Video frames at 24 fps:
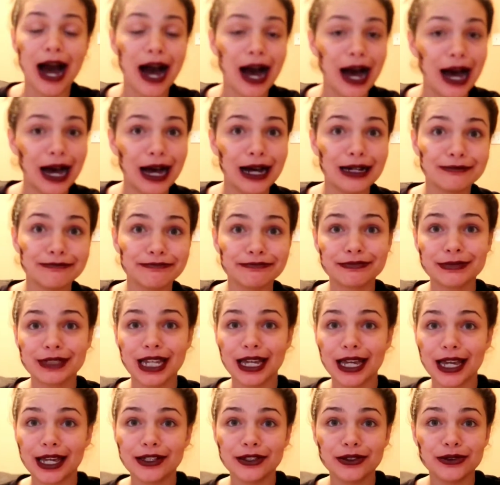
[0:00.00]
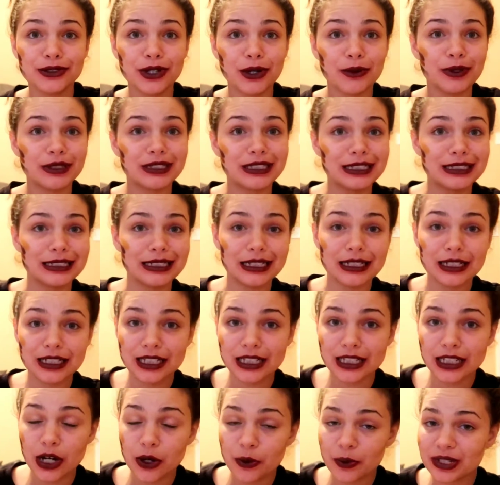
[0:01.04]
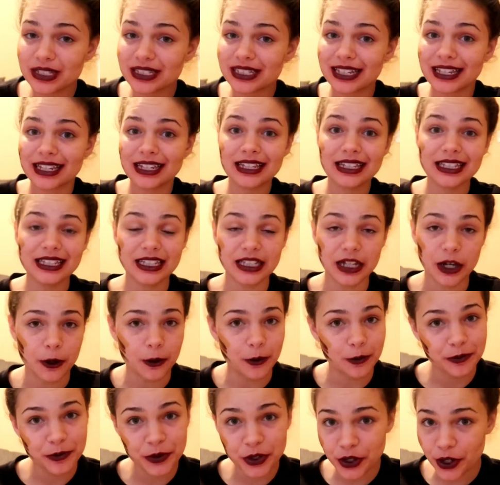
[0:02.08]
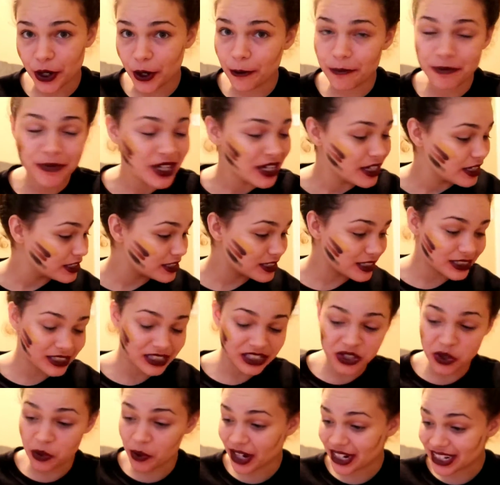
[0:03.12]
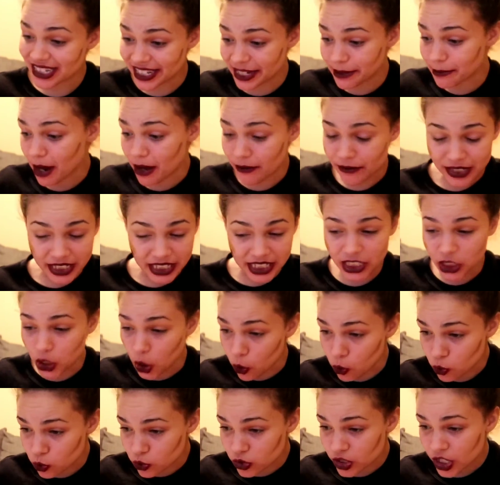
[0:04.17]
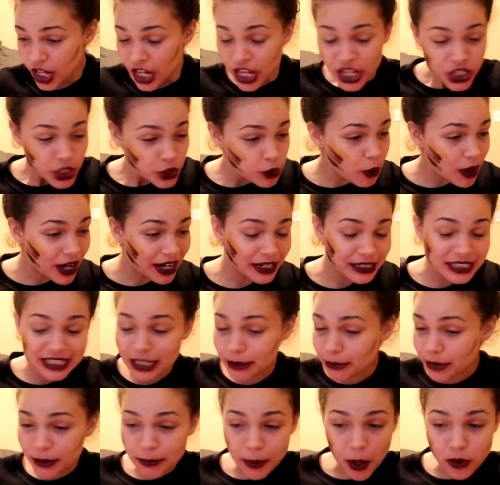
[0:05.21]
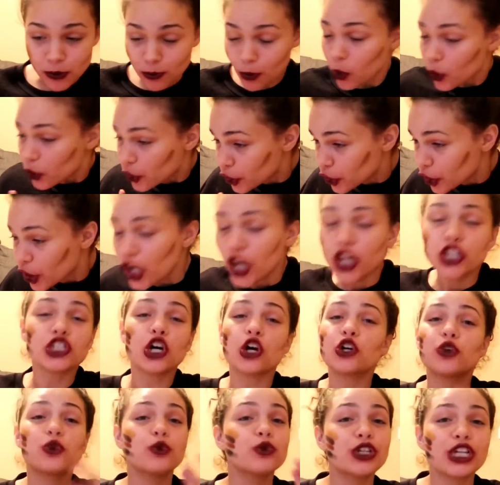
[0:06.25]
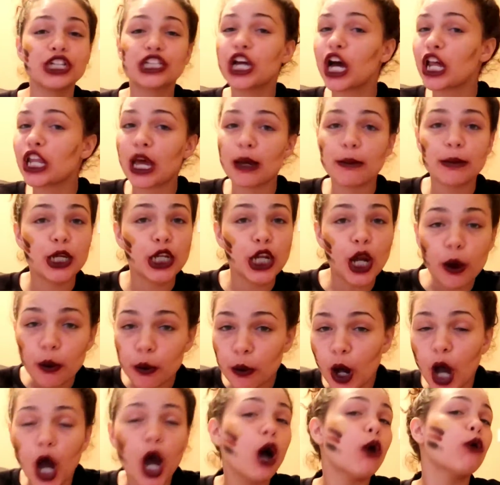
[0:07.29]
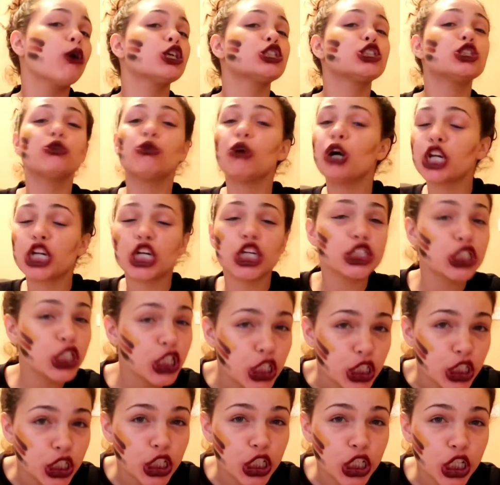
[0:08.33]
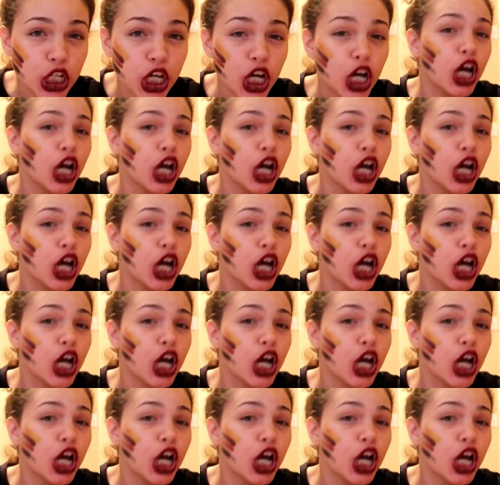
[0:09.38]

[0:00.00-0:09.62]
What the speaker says: And you know what the dealio is, the helio, you know? Just, you wanna see my videos? You wanna see me post more? So you need to let me know what you wanna see.